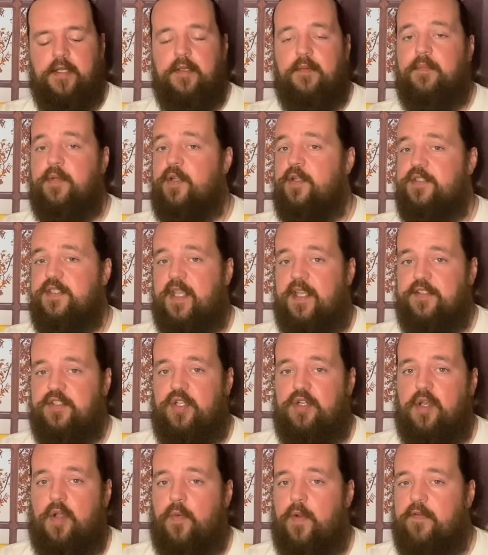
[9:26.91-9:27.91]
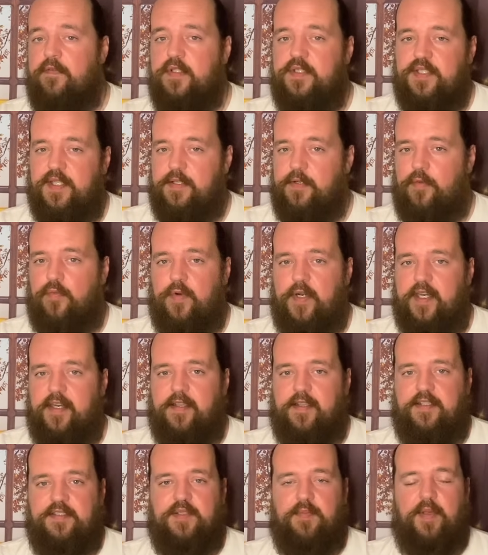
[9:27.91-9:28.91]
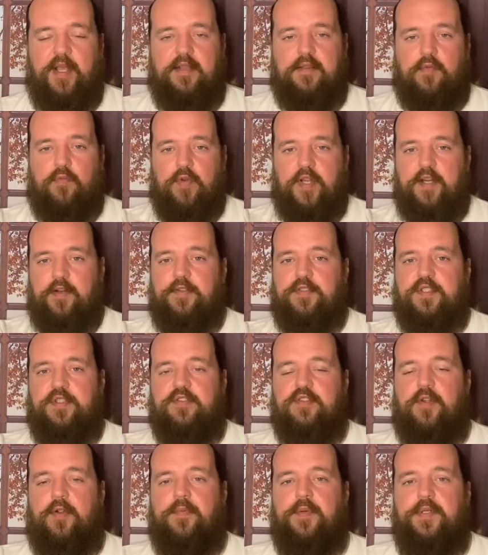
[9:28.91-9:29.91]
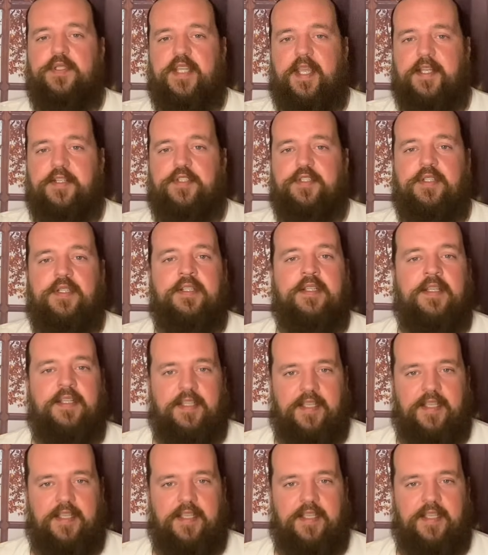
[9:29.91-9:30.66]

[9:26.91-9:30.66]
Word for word: because as you know, every single reading is about the reader's interpretation,